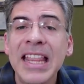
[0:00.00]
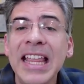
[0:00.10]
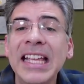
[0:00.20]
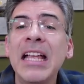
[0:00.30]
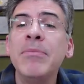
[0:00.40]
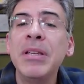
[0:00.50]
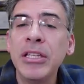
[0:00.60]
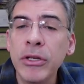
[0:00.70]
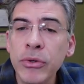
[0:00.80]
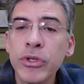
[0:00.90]
that can be
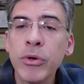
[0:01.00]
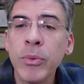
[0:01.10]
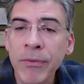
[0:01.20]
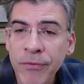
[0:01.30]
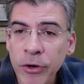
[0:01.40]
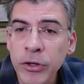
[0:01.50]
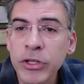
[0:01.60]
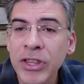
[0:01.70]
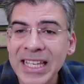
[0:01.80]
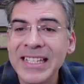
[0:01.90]
used to refer
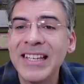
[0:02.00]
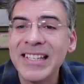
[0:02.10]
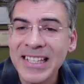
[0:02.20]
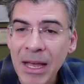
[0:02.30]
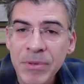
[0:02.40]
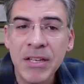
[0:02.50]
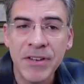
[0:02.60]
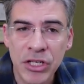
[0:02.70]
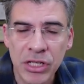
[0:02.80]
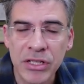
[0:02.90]
to these
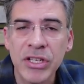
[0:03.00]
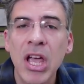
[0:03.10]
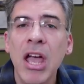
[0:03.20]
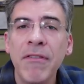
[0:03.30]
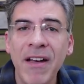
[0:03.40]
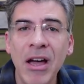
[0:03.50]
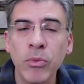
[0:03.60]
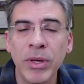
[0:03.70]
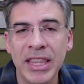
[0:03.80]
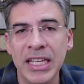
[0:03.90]
subdivisions
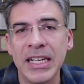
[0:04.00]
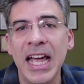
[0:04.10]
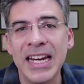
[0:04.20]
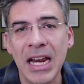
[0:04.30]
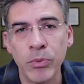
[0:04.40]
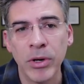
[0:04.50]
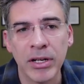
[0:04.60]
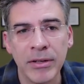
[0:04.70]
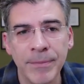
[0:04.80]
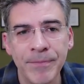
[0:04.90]
found within a
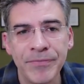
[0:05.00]
network.